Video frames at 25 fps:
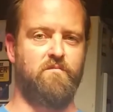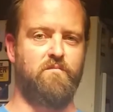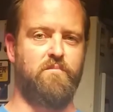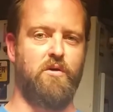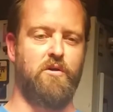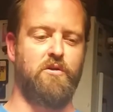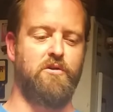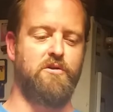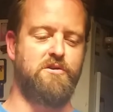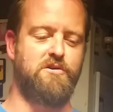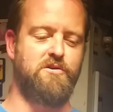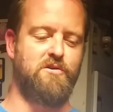
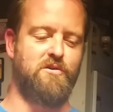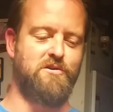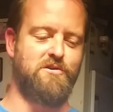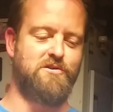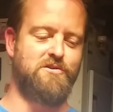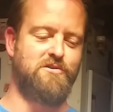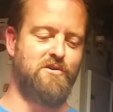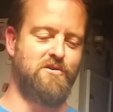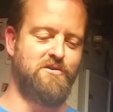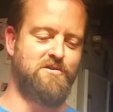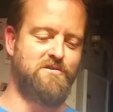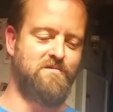apologise
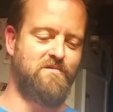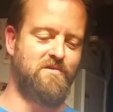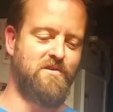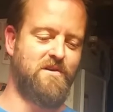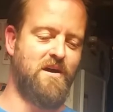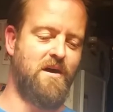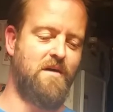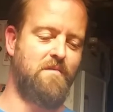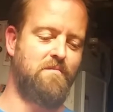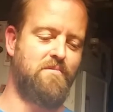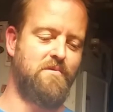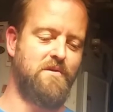Josh if I
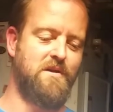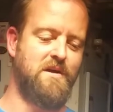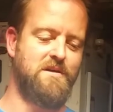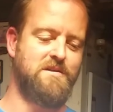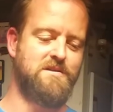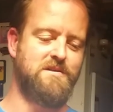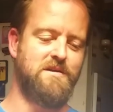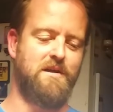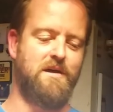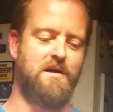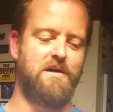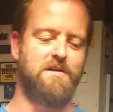can't
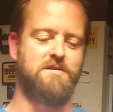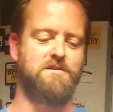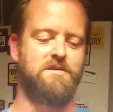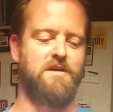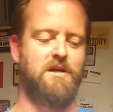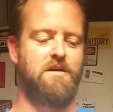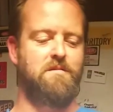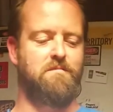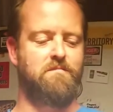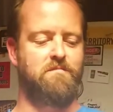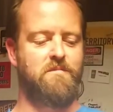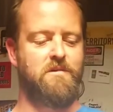pronounce the last
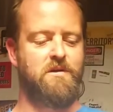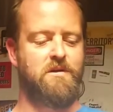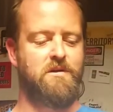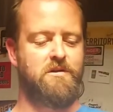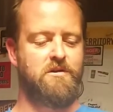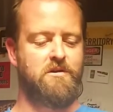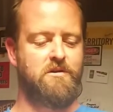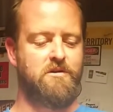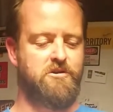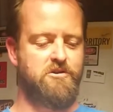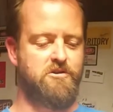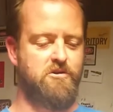name.
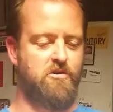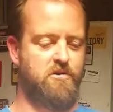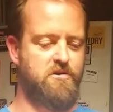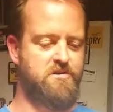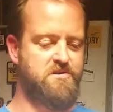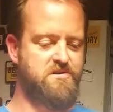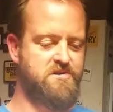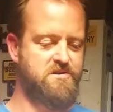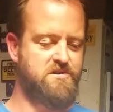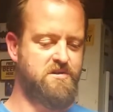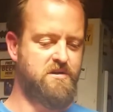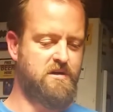
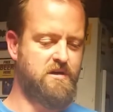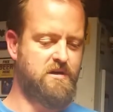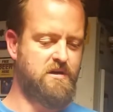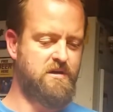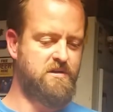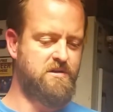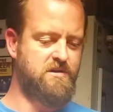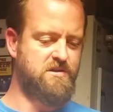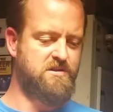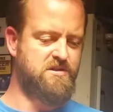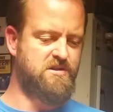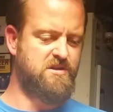Josh
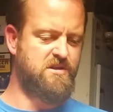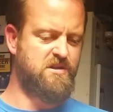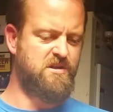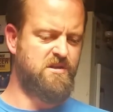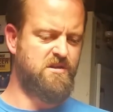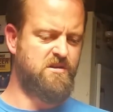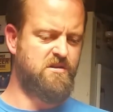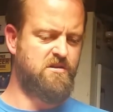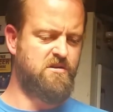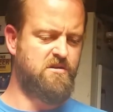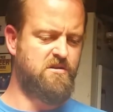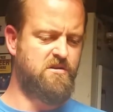
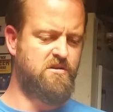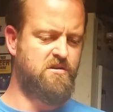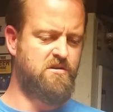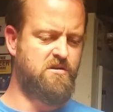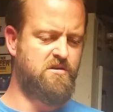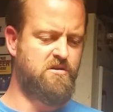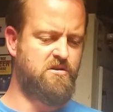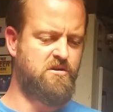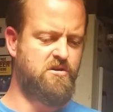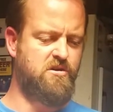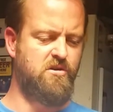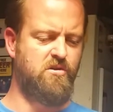
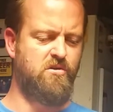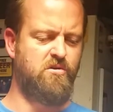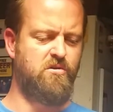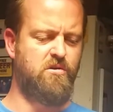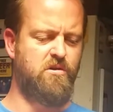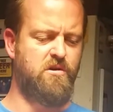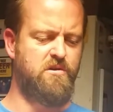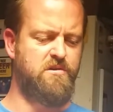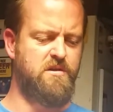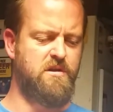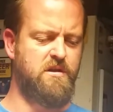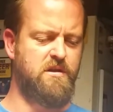
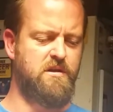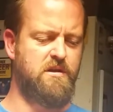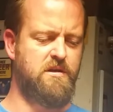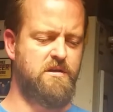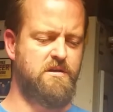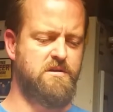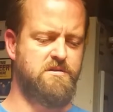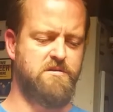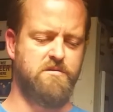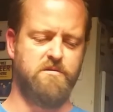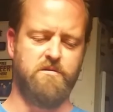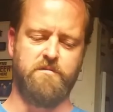Secure, I think it
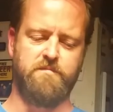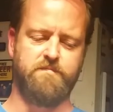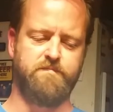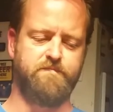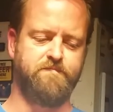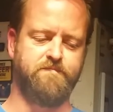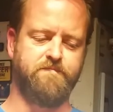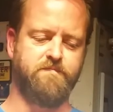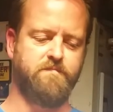is, or